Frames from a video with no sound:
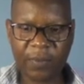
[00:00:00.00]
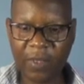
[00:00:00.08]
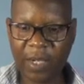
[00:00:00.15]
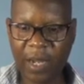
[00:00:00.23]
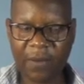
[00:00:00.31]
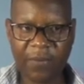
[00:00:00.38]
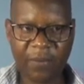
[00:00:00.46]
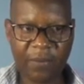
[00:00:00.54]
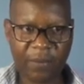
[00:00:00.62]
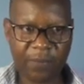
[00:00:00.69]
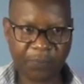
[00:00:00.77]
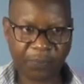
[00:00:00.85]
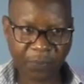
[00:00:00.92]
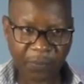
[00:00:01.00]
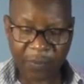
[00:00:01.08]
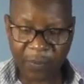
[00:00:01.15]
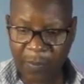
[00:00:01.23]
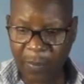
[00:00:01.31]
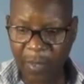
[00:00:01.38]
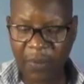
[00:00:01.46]
car
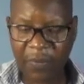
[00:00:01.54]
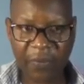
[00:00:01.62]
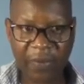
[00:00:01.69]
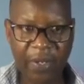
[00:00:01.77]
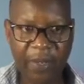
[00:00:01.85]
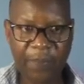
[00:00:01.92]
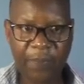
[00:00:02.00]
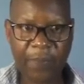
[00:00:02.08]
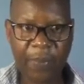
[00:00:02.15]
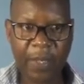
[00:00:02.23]
3.